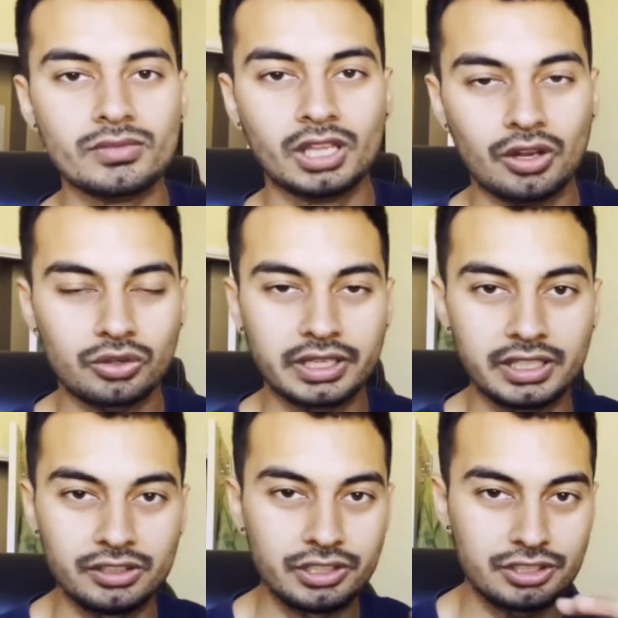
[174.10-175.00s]
Okay,
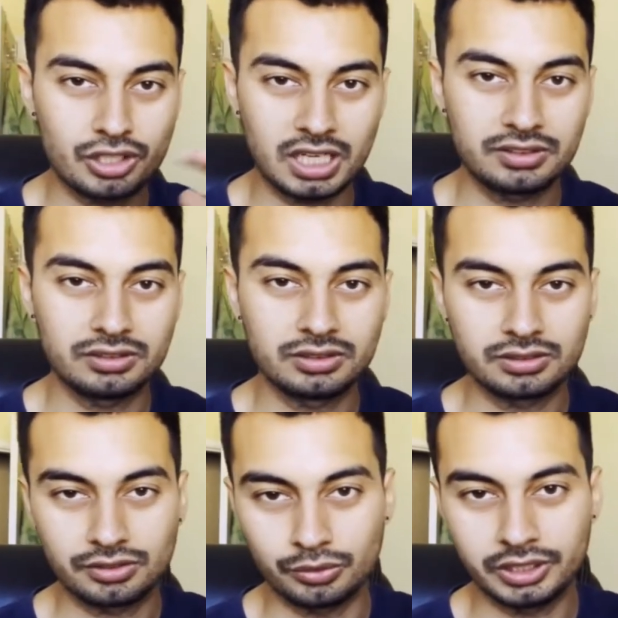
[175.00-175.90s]
you need
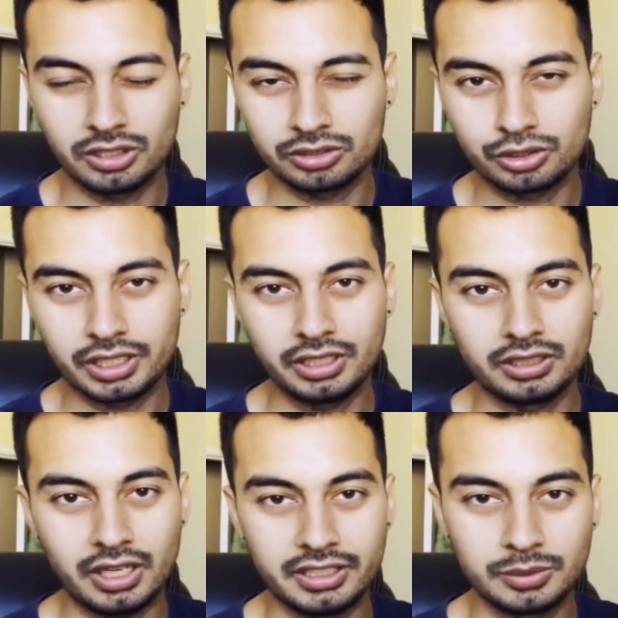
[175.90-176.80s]
so we got 3
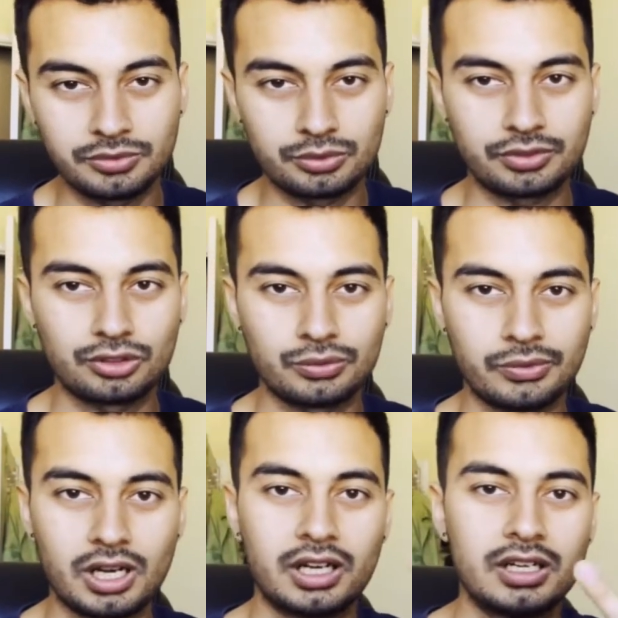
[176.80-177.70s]
items so
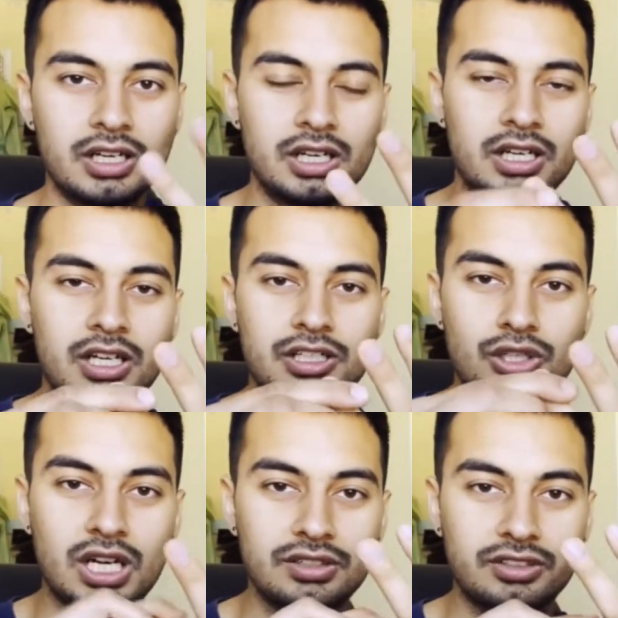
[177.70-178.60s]
far:
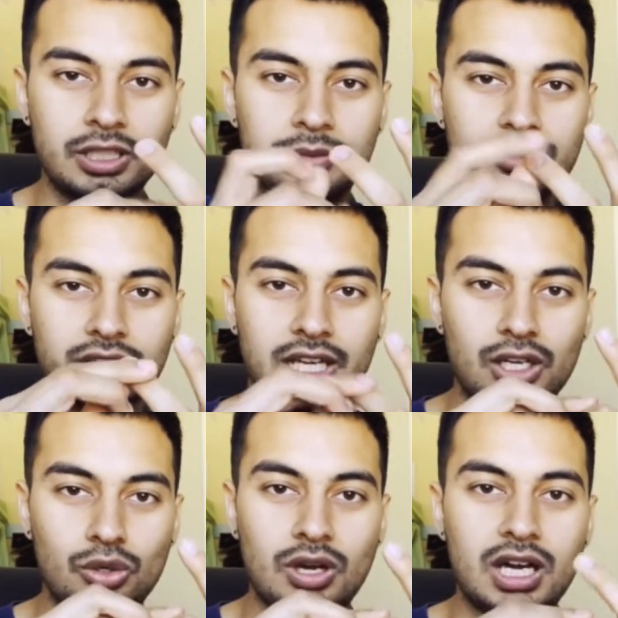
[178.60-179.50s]
transcripts,
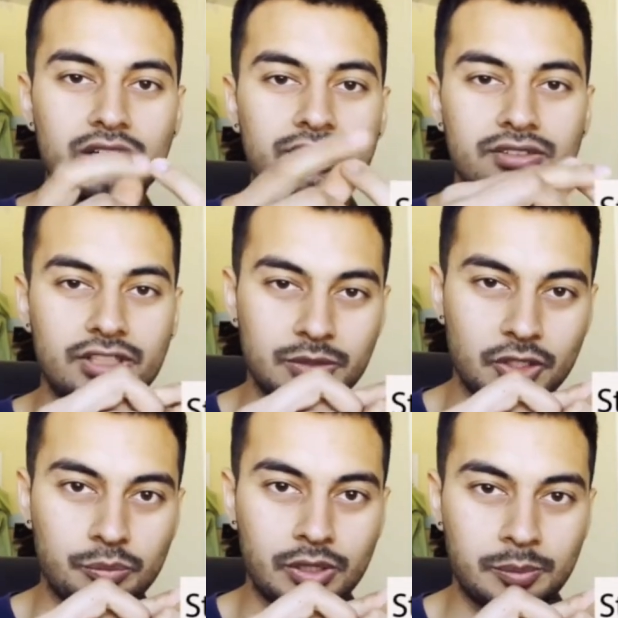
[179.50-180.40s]
LORs, statement
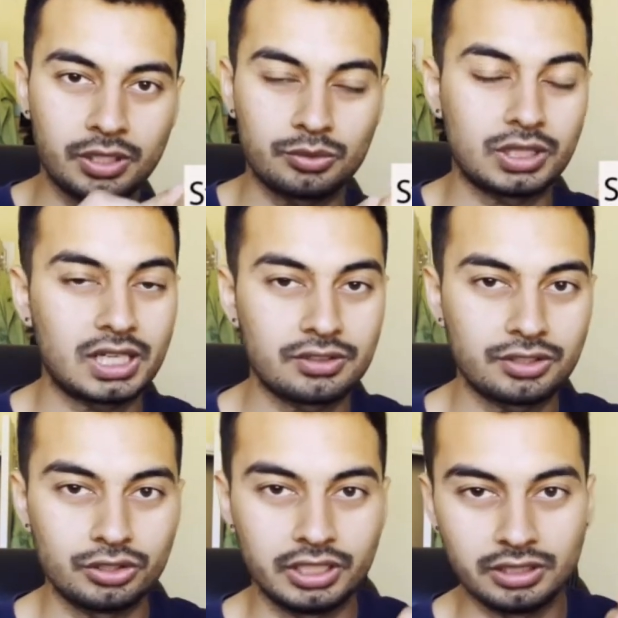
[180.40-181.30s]
of purpose. What else you need?